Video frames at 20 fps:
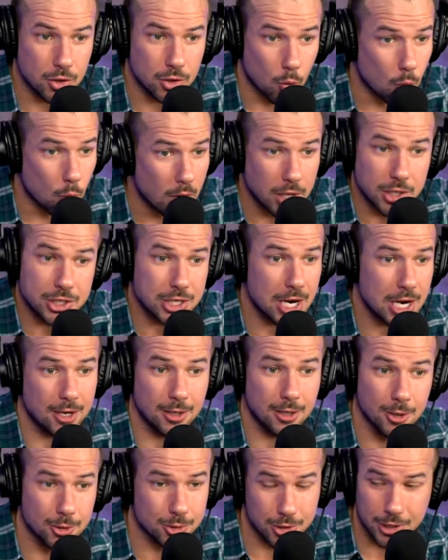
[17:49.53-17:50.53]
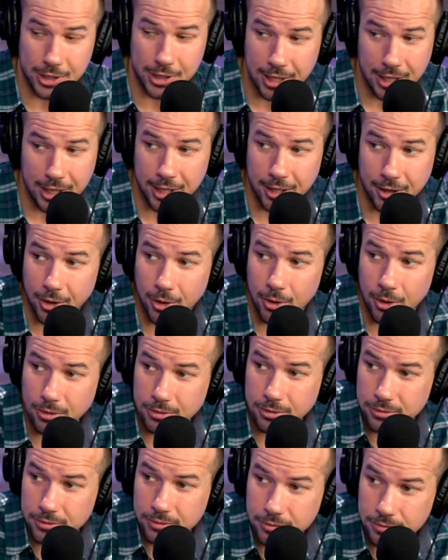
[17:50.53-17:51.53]
you're one shot closer to getting in the
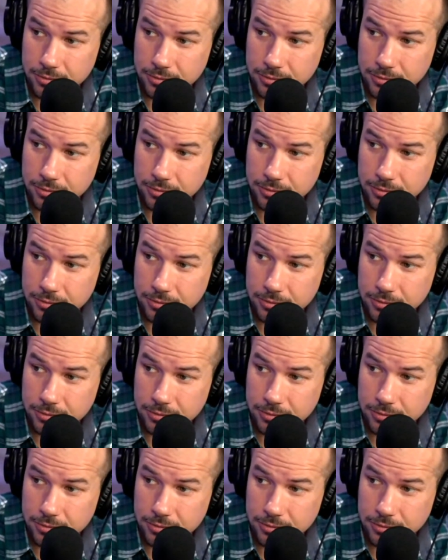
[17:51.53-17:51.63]
hole